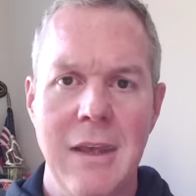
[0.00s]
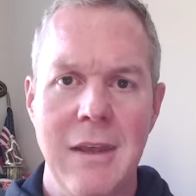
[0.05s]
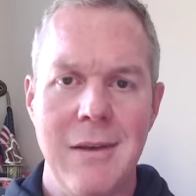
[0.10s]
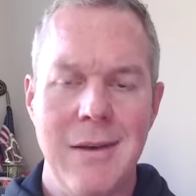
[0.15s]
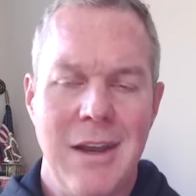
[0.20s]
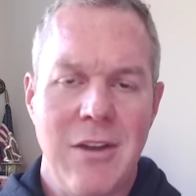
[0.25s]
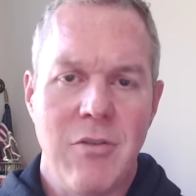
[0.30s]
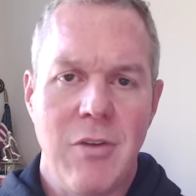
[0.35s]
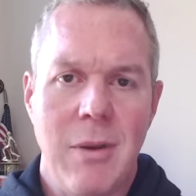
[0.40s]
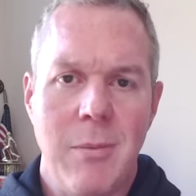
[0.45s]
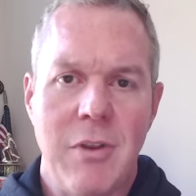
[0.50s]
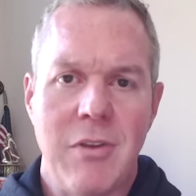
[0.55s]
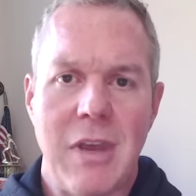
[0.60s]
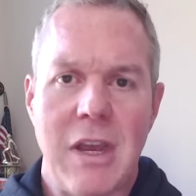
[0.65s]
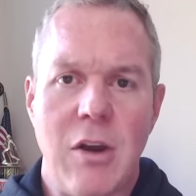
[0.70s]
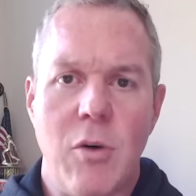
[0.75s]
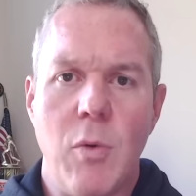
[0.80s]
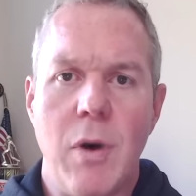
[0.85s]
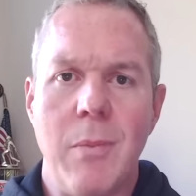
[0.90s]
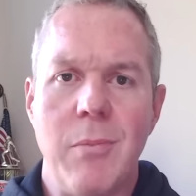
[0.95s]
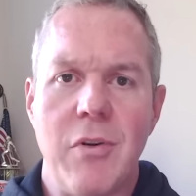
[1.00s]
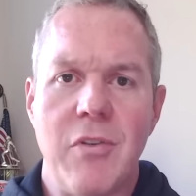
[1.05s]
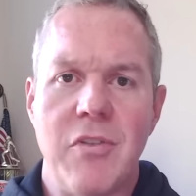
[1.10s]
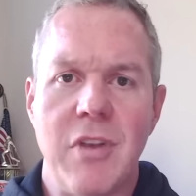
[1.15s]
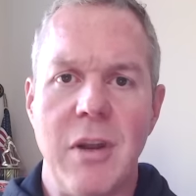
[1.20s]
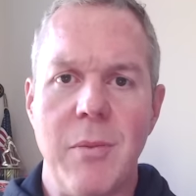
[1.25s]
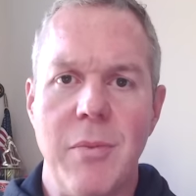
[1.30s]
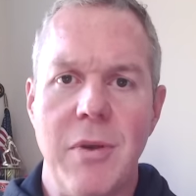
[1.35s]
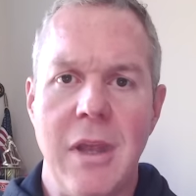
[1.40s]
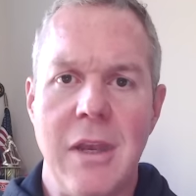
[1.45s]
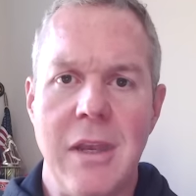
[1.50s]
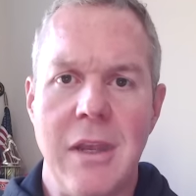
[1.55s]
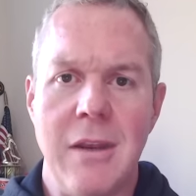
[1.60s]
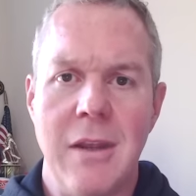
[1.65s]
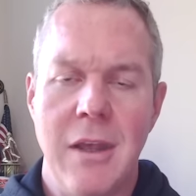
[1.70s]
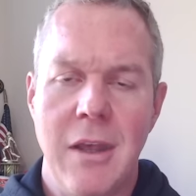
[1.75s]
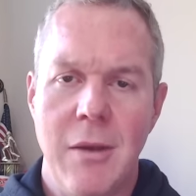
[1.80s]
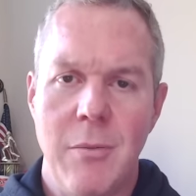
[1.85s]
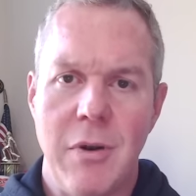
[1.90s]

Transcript: I treat them as like a one percent opinion,